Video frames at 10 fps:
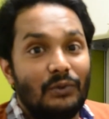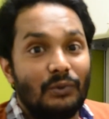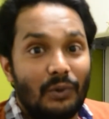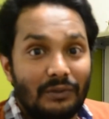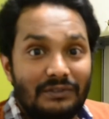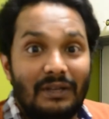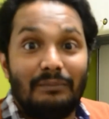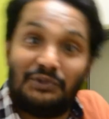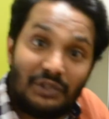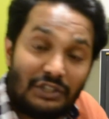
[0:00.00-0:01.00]
got
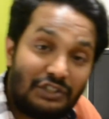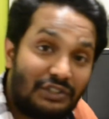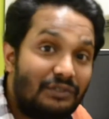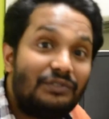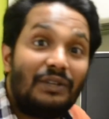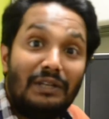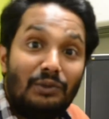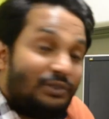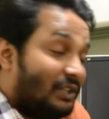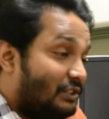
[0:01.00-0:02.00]
some suggestions,
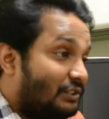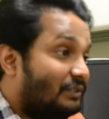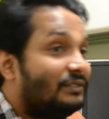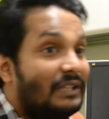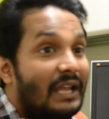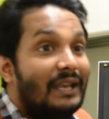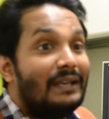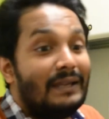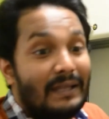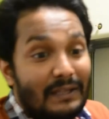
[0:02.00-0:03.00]
new suggestions,
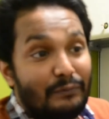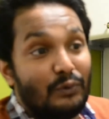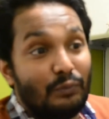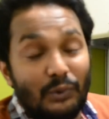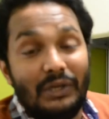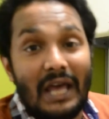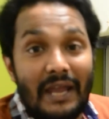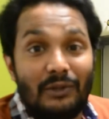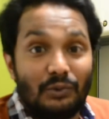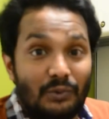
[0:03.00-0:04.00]
and if you would
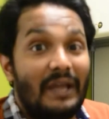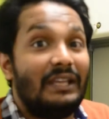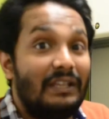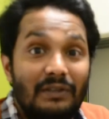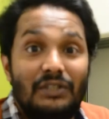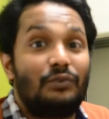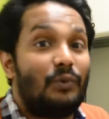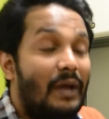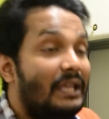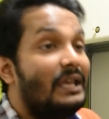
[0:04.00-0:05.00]
like to try, give it a
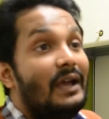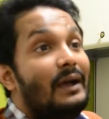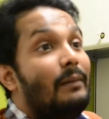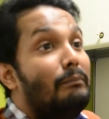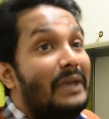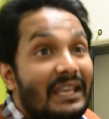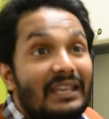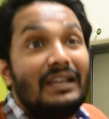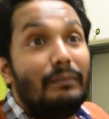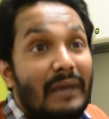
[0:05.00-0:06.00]
try.
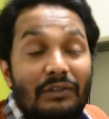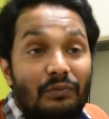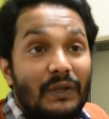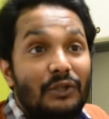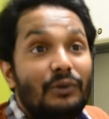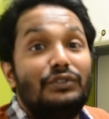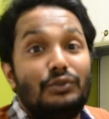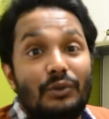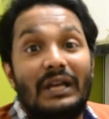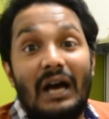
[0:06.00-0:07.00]
Making a math video is
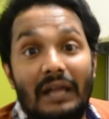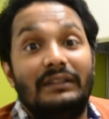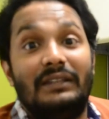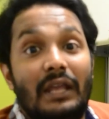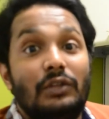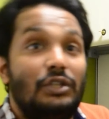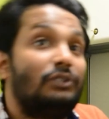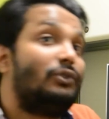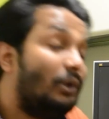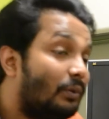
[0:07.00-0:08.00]
not a hard thing.
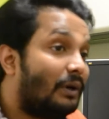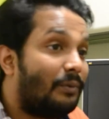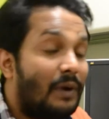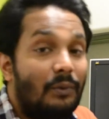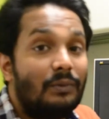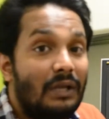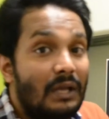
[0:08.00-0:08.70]
Just look around